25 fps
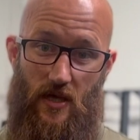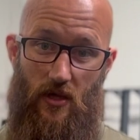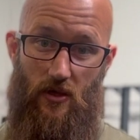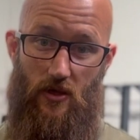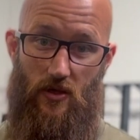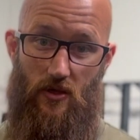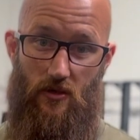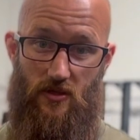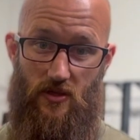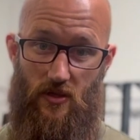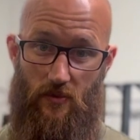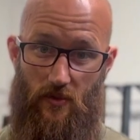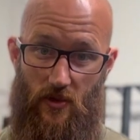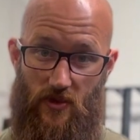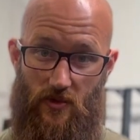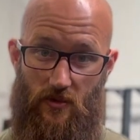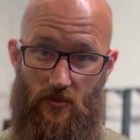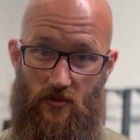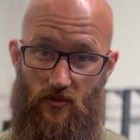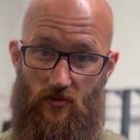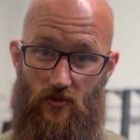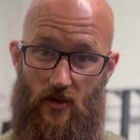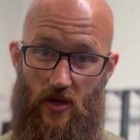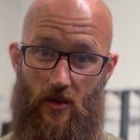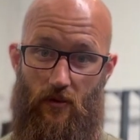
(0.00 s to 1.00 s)
to use the muscles
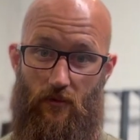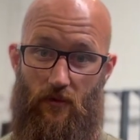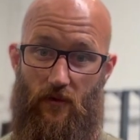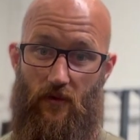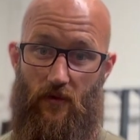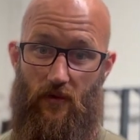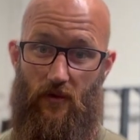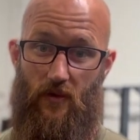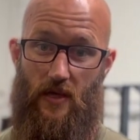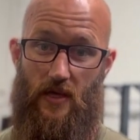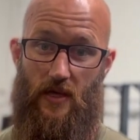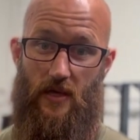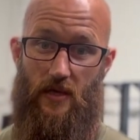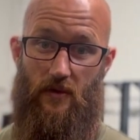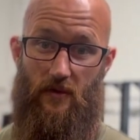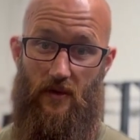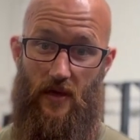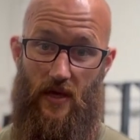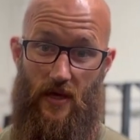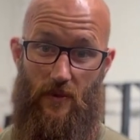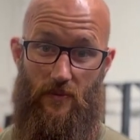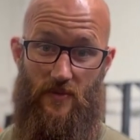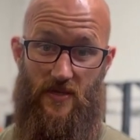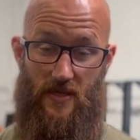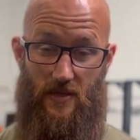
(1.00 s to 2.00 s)
around the
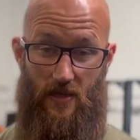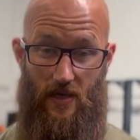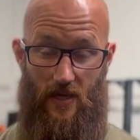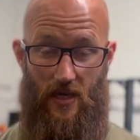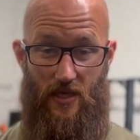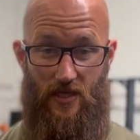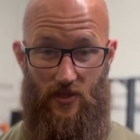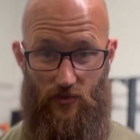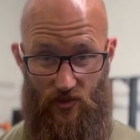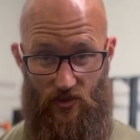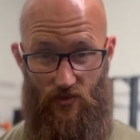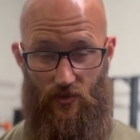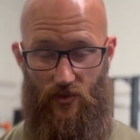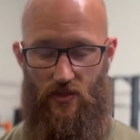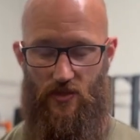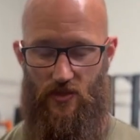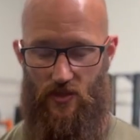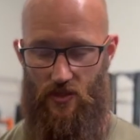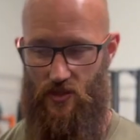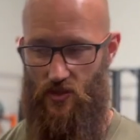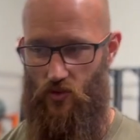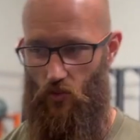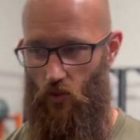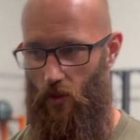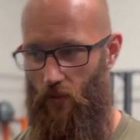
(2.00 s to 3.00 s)
hips and the legs, which we use in
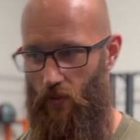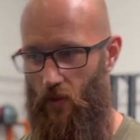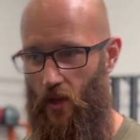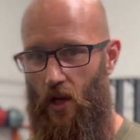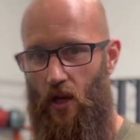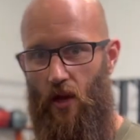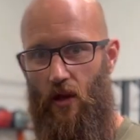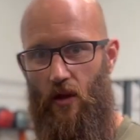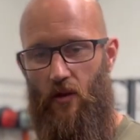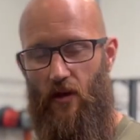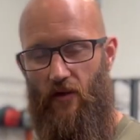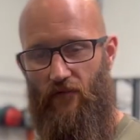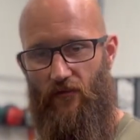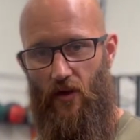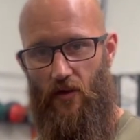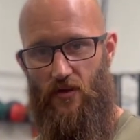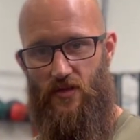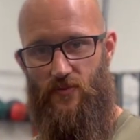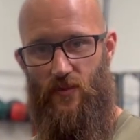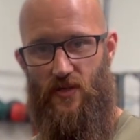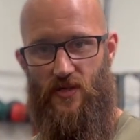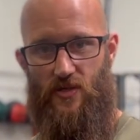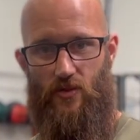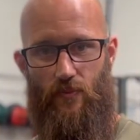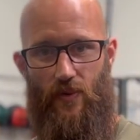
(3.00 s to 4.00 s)
the squat, if those
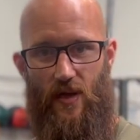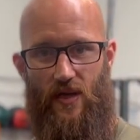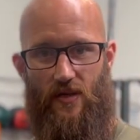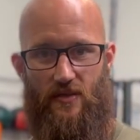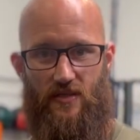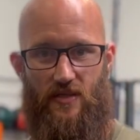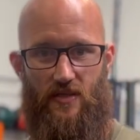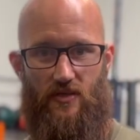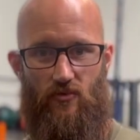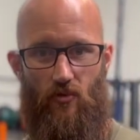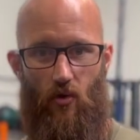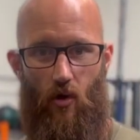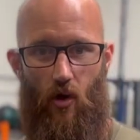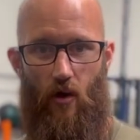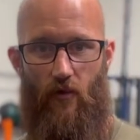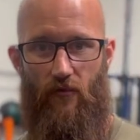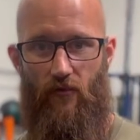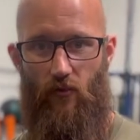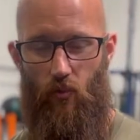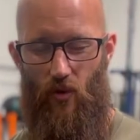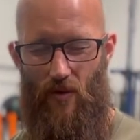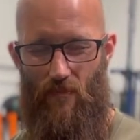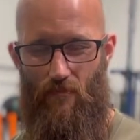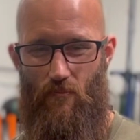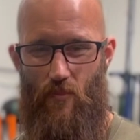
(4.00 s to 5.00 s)
muscle balances are off,
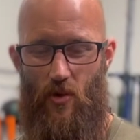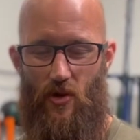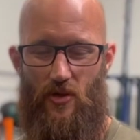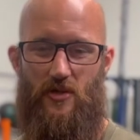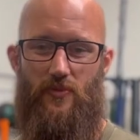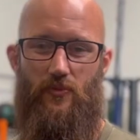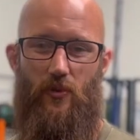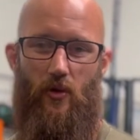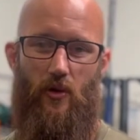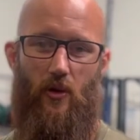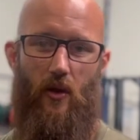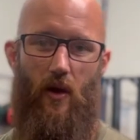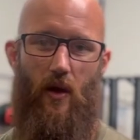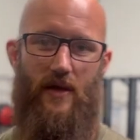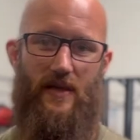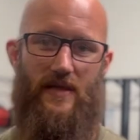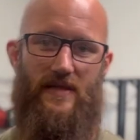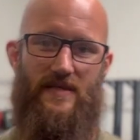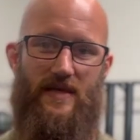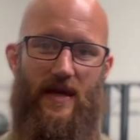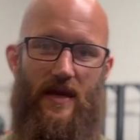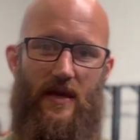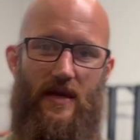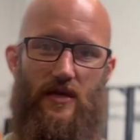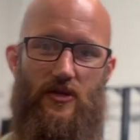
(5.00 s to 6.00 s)
we're much more likely to
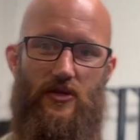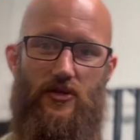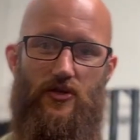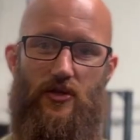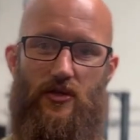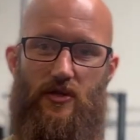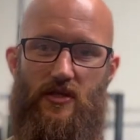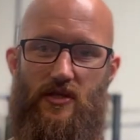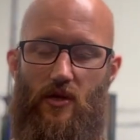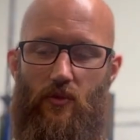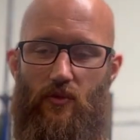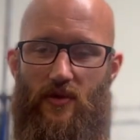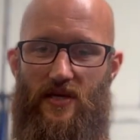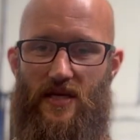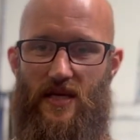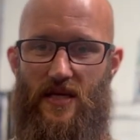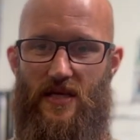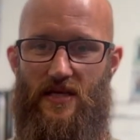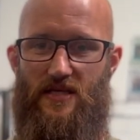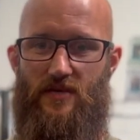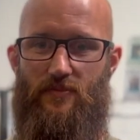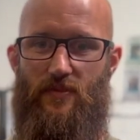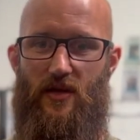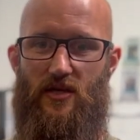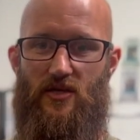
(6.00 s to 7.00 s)
get injured. So we need
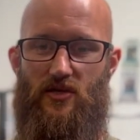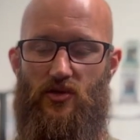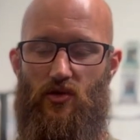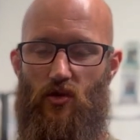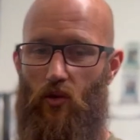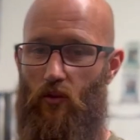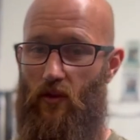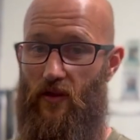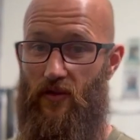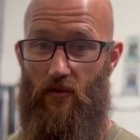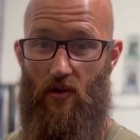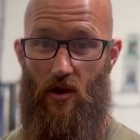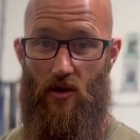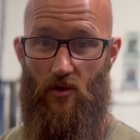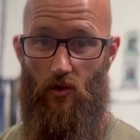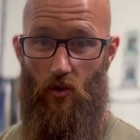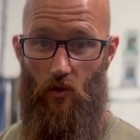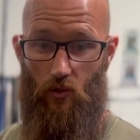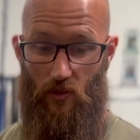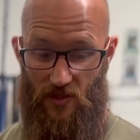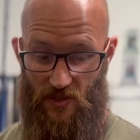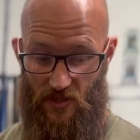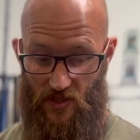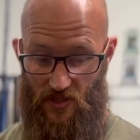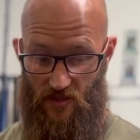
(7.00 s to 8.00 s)
to make sure, whether our goal
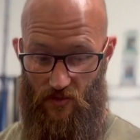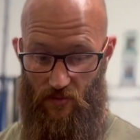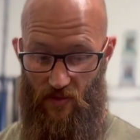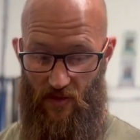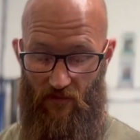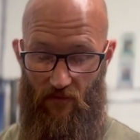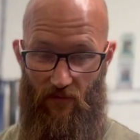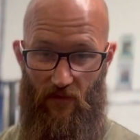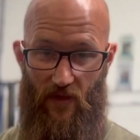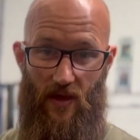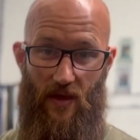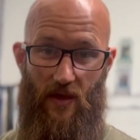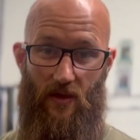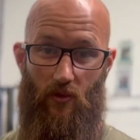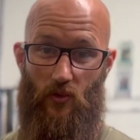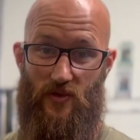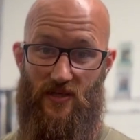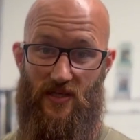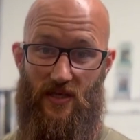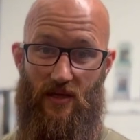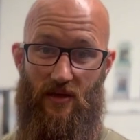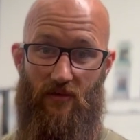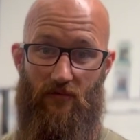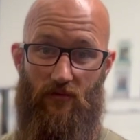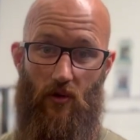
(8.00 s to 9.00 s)
is just to be fit or to
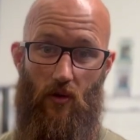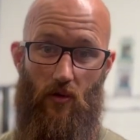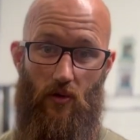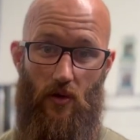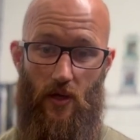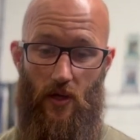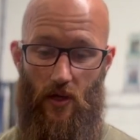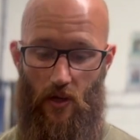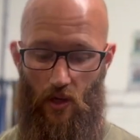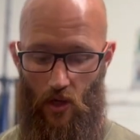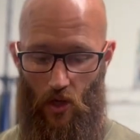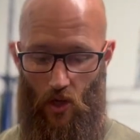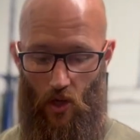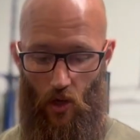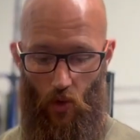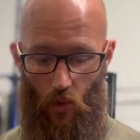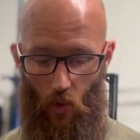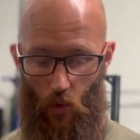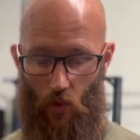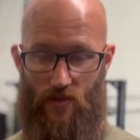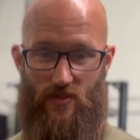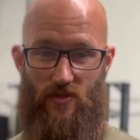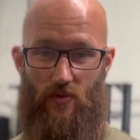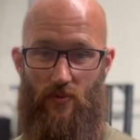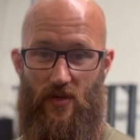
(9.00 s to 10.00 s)
live longer
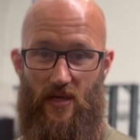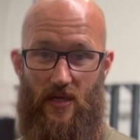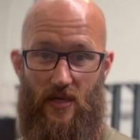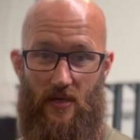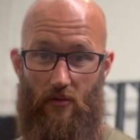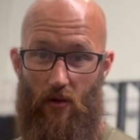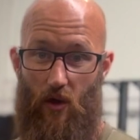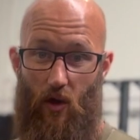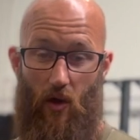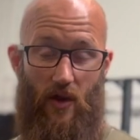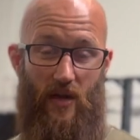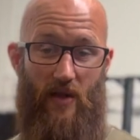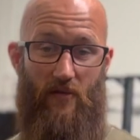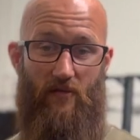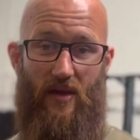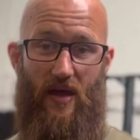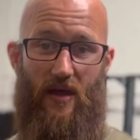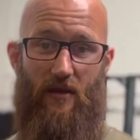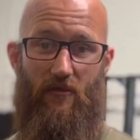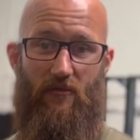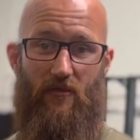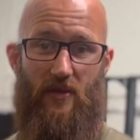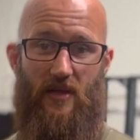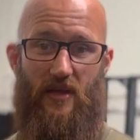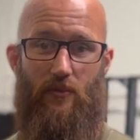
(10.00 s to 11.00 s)
or to be a high level
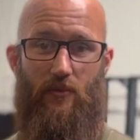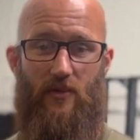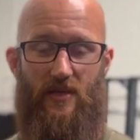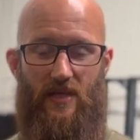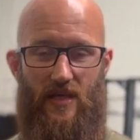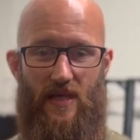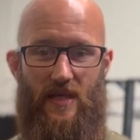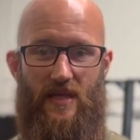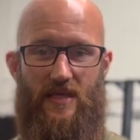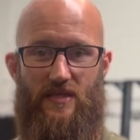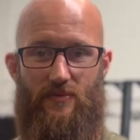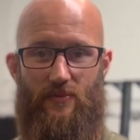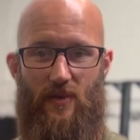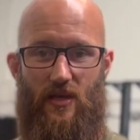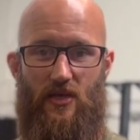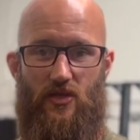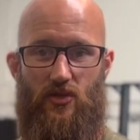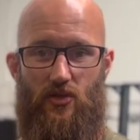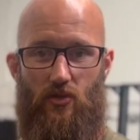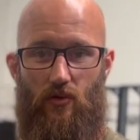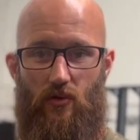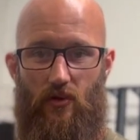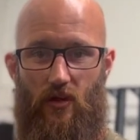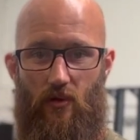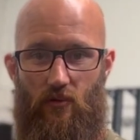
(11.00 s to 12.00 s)
athlete, we need to make
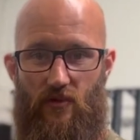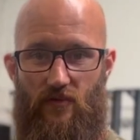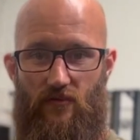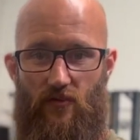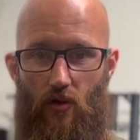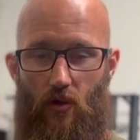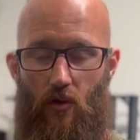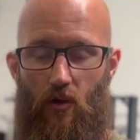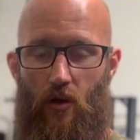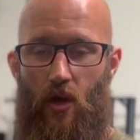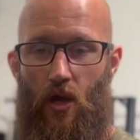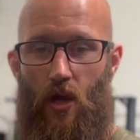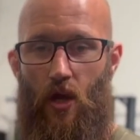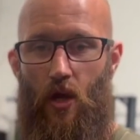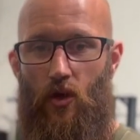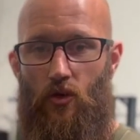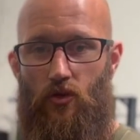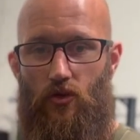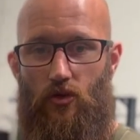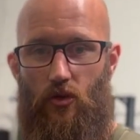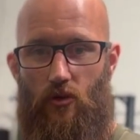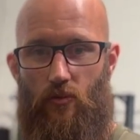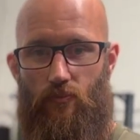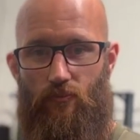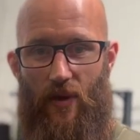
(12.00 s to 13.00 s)
sure that we've got
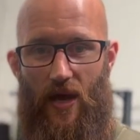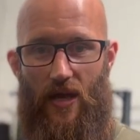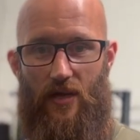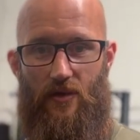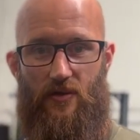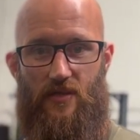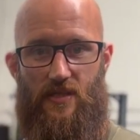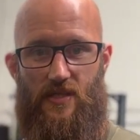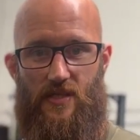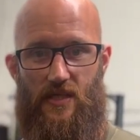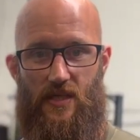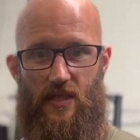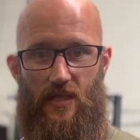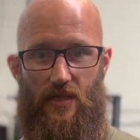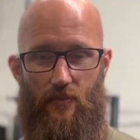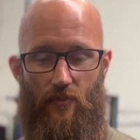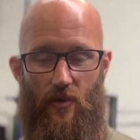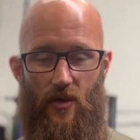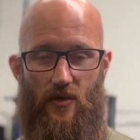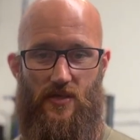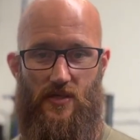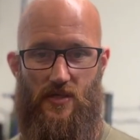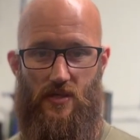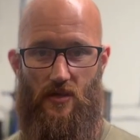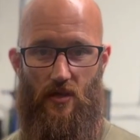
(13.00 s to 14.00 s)
good balance in the
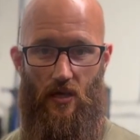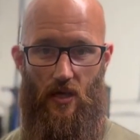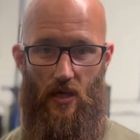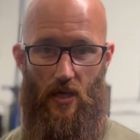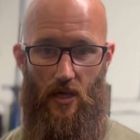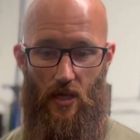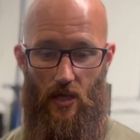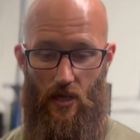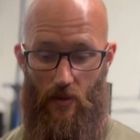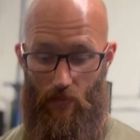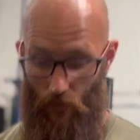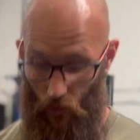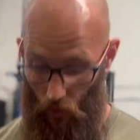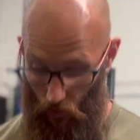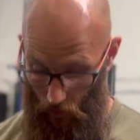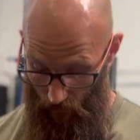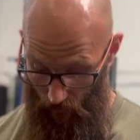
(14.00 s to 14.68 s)
most important